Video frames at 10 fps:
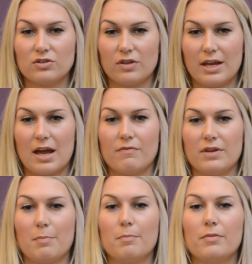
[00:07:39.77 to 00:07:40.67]
so they have
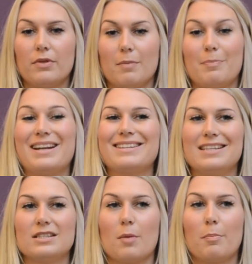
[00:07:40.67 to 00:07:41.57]
the ability
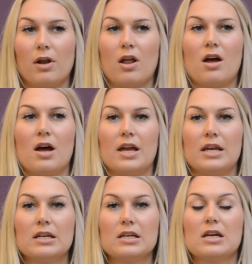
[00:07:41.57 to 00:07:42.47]
to apply